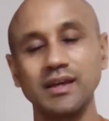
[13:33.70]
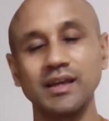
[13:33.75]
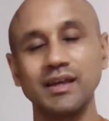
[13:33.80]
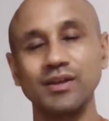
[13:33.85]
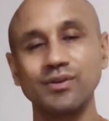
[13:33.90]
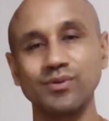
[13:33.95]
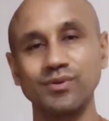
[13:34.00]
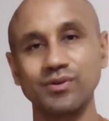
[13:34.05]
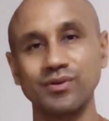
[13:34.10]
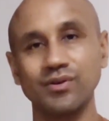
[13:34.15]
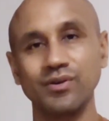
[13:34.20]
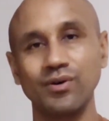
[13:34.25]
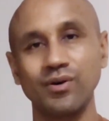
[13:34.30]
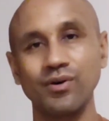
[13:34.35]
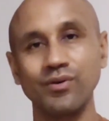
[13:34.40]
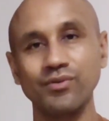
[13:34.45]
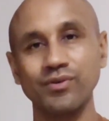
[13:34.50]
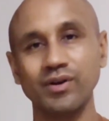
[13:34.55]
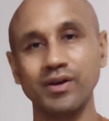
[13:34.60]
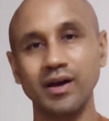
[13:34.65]
in order to
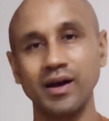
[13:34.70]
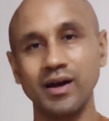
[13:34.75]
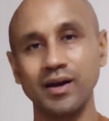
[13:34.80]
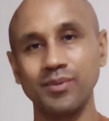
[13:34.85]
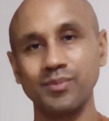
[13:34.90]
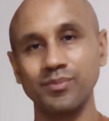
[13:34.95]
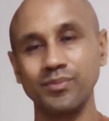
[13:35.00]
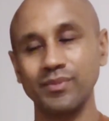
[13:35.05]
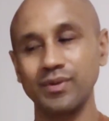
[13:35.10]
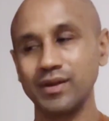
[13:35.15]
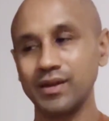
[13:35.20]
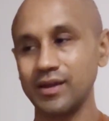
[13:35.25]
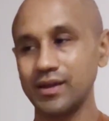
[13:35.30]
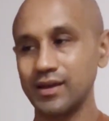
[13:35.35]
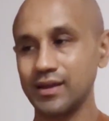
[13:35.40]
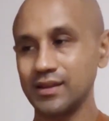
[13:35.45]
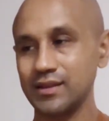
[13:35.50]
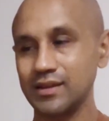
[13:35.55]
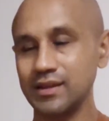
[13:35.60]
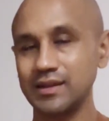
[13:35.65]
overcome
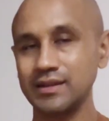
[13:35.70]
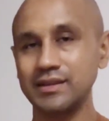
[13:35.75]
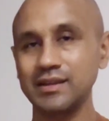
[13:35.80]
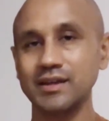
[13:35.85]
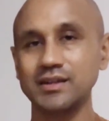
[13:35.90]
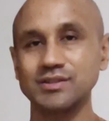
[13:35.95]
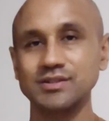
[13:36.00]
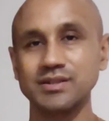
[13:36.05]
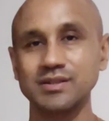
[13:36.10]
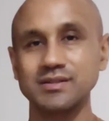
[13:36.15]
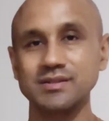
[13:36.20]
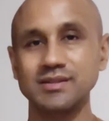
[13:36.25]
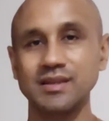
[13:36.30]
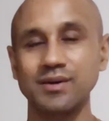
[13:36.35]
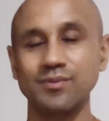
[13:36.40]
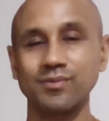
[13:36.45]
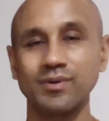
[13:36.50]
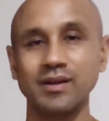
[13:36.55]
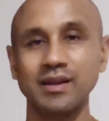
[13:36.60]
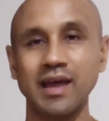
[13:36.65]
the addictions
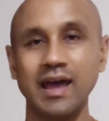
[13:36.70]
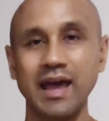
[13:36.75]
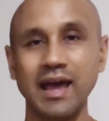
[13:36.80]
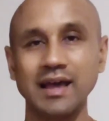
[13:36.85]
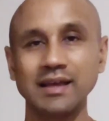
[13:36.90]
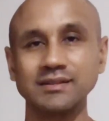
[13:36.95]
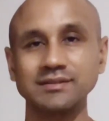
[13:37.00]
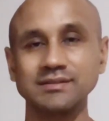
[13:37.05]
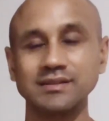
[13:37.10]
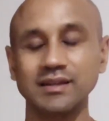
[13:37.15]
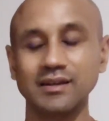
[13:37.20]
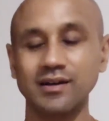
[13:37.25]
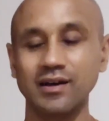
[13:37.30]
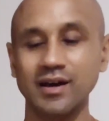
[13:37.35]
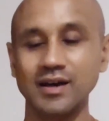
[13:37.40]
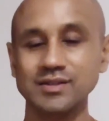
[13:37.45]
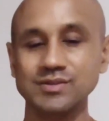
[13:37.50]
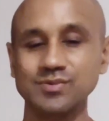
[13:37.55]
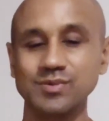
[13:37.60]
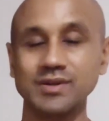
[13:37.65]
that one has that
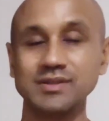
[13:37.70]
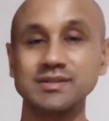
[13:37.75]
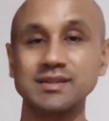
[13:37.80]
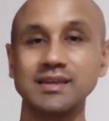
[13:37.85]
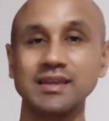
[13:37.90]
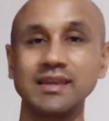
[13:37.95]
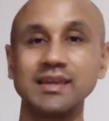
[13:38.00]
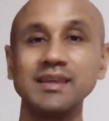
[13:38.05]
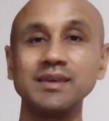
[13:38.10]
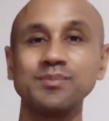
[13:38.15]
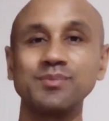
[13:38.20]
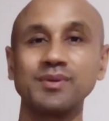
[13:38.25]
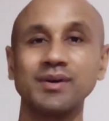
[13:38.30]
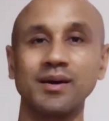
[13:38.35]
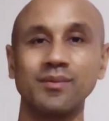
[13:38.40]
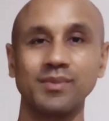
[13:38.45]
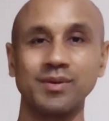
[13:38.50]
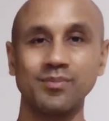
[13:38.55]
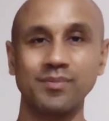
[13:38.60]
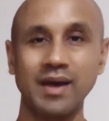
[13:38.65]
cause one to keep
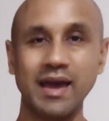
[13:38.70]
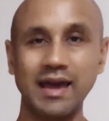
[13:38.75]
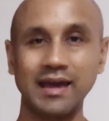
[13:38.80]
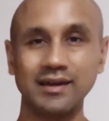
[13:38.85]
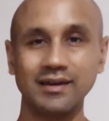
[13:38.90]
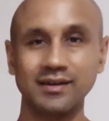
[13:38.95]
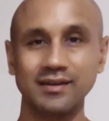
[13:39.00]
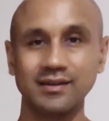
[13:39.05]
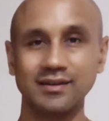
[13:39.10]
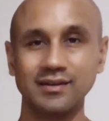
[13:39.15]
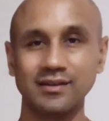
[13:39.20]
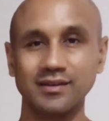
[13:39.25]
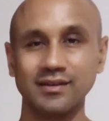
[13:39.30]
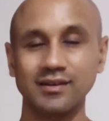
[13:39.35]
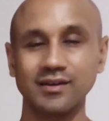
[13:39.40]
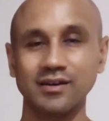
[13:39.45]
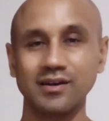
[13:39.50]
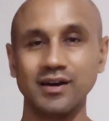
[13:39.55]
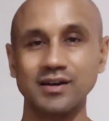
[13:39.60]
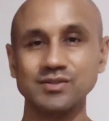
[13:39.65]
coming back,
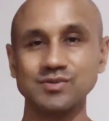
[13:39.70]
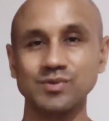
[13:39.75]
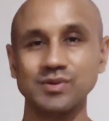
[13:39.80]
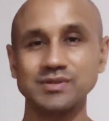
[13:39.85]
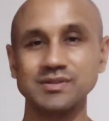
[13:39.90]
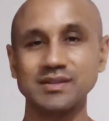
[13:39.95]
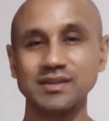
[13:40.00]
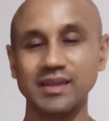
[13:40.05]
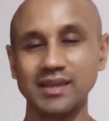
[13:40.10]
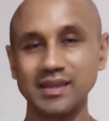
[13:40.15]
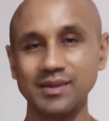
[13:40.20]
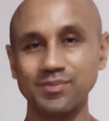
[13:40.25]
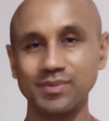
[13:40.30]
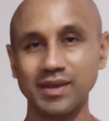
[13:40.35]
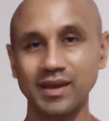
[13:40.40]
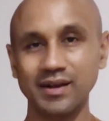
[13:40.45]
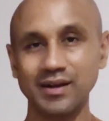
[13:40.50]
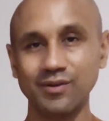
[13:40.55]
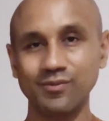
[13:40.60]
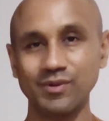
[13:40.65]
cause one to keep
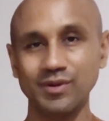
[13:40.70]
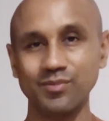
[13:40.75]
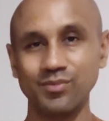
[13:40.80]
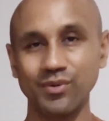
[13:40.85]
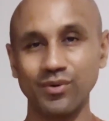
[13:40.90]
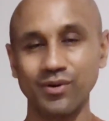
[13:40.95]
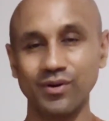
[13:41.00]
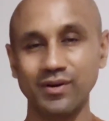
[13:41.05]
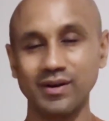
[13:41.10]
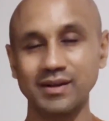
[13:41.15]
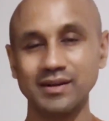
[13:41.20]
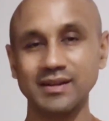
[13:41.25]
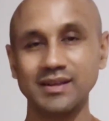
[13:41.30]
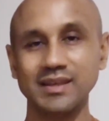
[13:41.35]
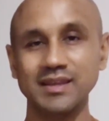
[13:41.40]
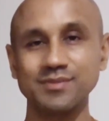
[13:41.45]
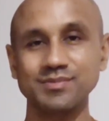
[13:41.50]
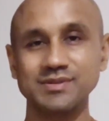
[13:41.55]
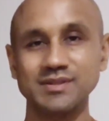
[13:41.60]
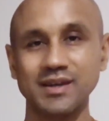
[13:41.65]
getting reborn and to
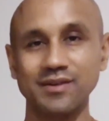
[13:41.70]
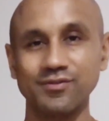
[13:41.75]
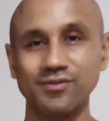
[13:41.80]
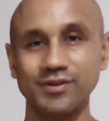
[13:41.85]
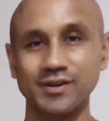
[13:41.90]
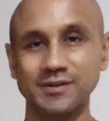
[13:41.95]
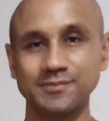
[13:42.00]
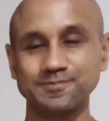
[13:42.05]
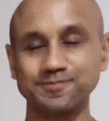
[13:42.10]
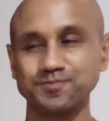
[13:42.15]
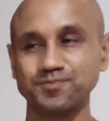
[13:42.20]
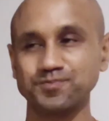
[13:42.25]
keep suffering.